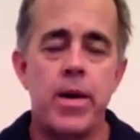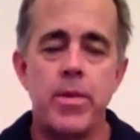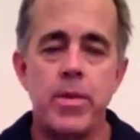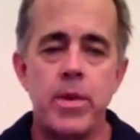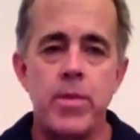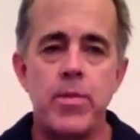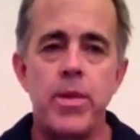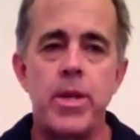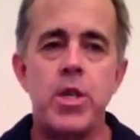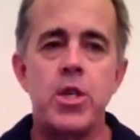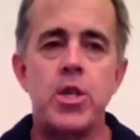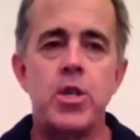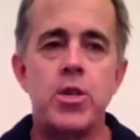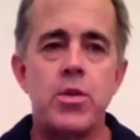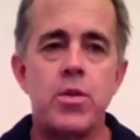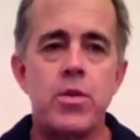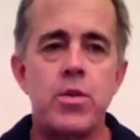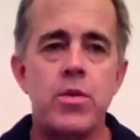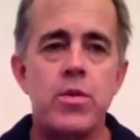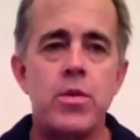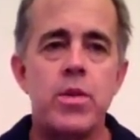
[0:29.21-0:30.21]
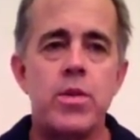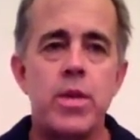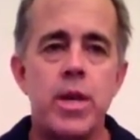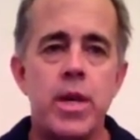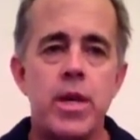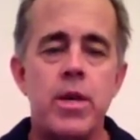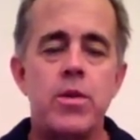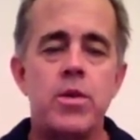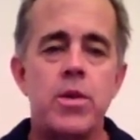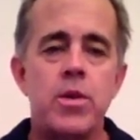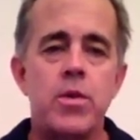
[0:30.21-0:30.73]
I'm going to make sure that
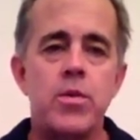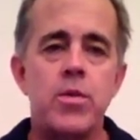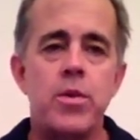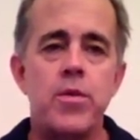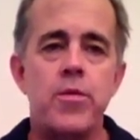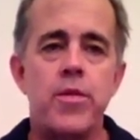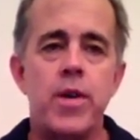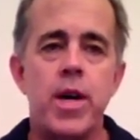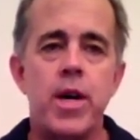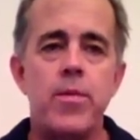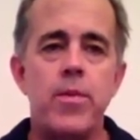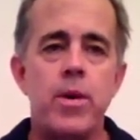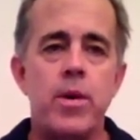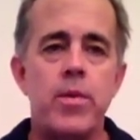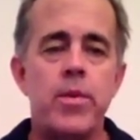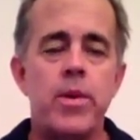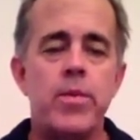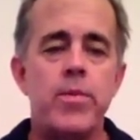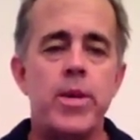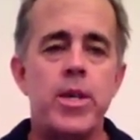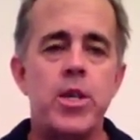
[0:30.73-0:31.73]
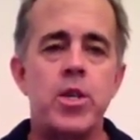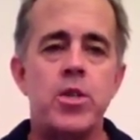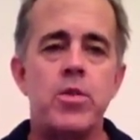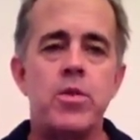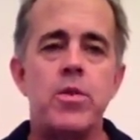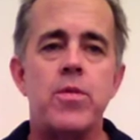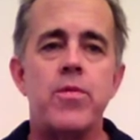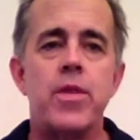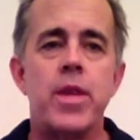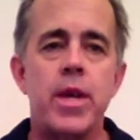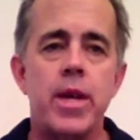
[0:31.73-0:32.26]
they are totally viable. I'm going to make
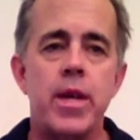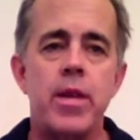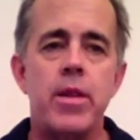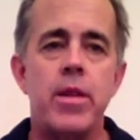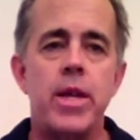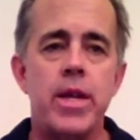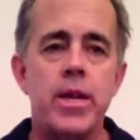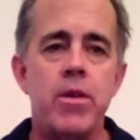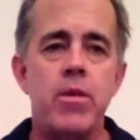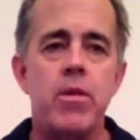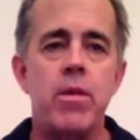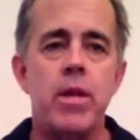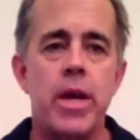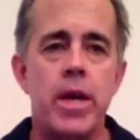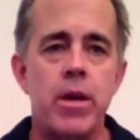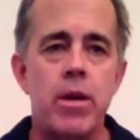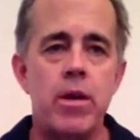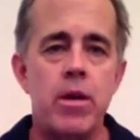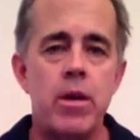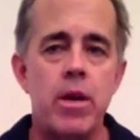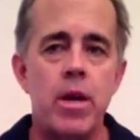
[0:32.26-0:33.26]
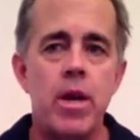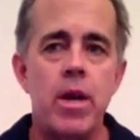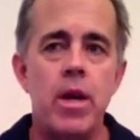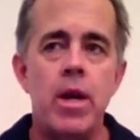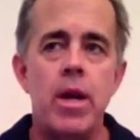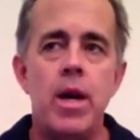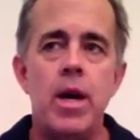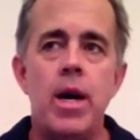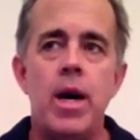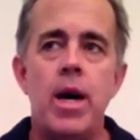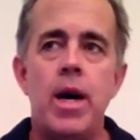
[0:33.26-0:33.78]
sure if they get a lender letter,
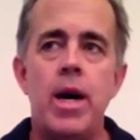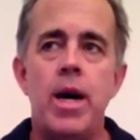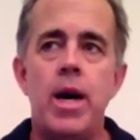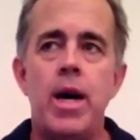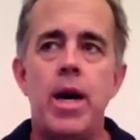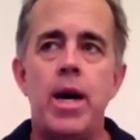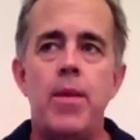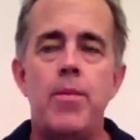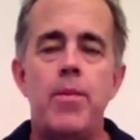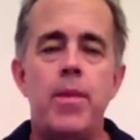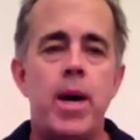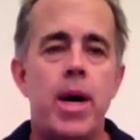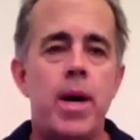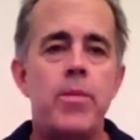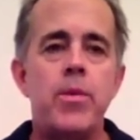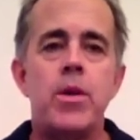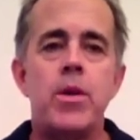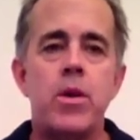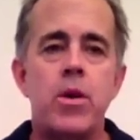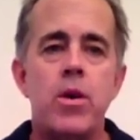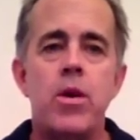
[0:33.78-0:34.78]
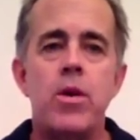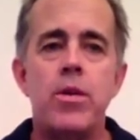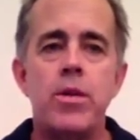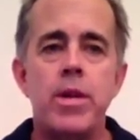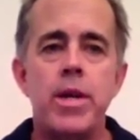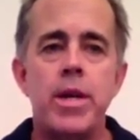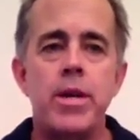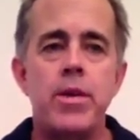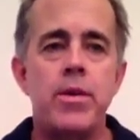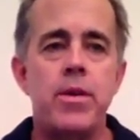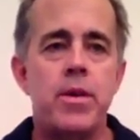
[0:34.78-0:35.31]
I'm going to call the
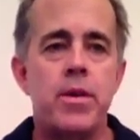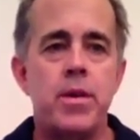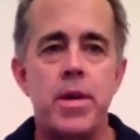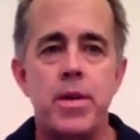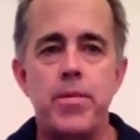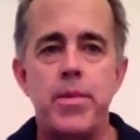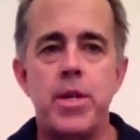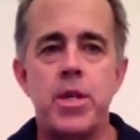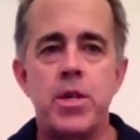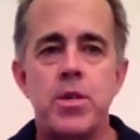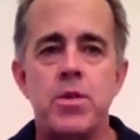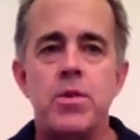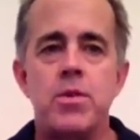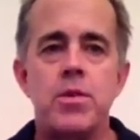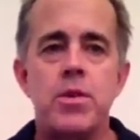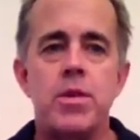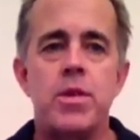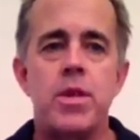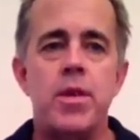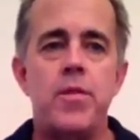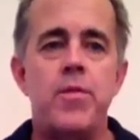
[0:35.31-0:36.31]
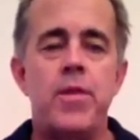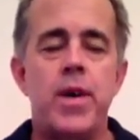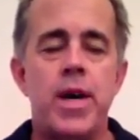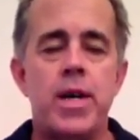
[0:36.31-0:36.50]
lender and make sure that they